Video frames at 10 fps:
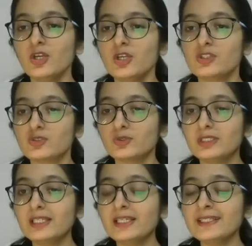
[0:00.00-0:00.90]
So
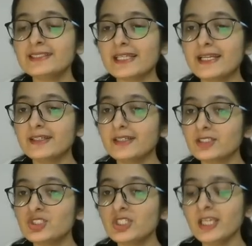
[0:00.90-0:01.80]
these
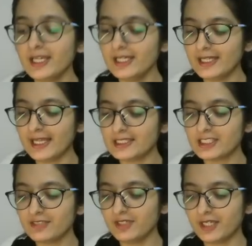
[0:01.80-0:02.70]
energy
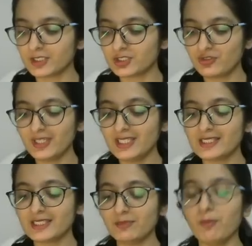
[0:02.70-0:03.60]
intensive
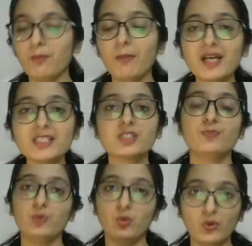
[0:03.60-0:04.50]
industries
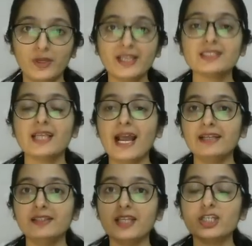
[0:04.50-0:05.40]
must progress,
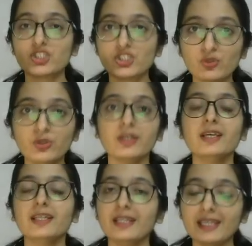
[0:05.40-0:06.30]
and they
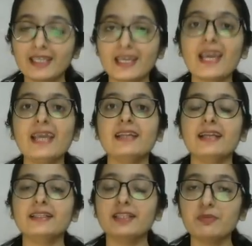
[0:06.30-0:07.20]
can,
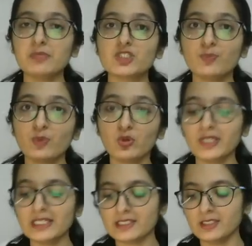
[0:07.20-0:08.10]
and they must
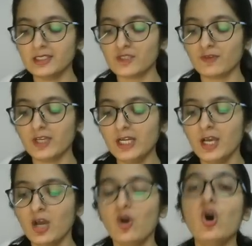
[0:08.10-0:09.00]
progress in this field
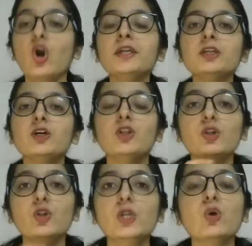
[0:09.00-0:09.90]
on
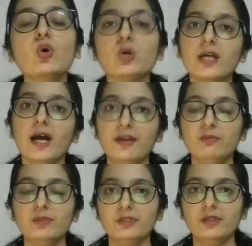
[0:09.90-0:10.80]
low
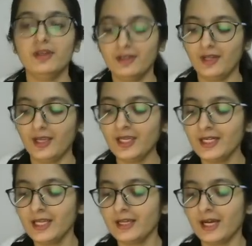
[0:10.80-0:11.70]
carbon,
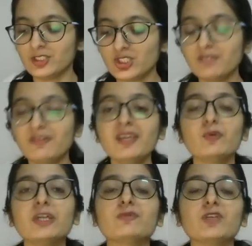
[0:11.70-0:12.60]
right? Achieving
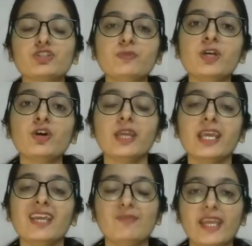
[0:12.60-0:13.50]
what should be your
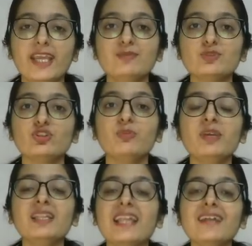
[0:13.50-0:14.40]
aim? Aim should
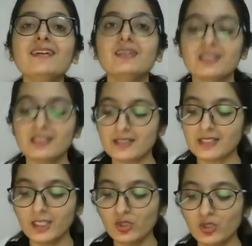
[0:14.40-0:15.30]
be net
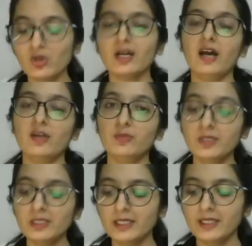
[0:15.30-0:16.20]
zero
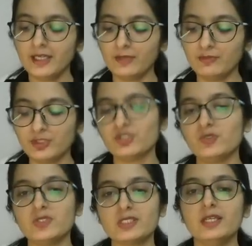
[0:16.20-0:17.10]
carbon
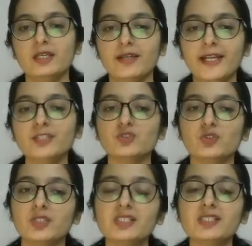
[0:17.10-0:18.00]
emissions, right? So
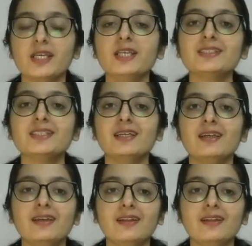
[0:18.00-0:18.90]
this is
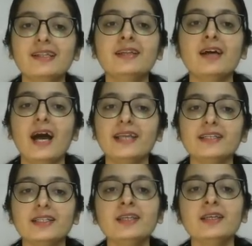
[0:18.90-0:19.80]
led
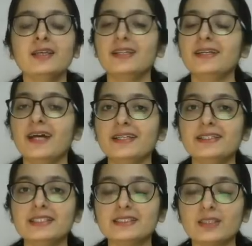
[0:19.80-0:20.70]

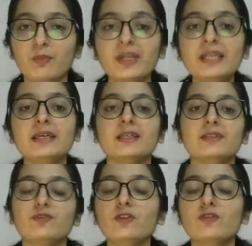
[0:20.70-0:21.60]
IT summit.
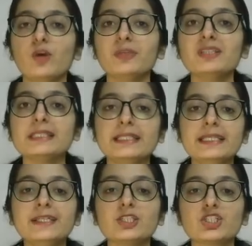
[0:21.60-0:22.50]
Full form is
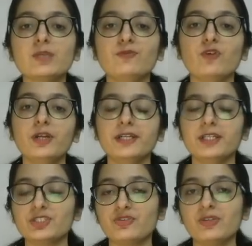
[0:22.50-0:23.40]
Leadership for
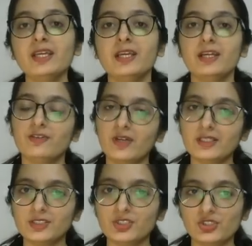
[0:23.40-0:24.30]
Industry
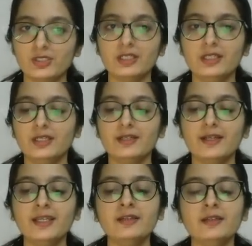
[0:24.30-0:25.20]
Transition, right?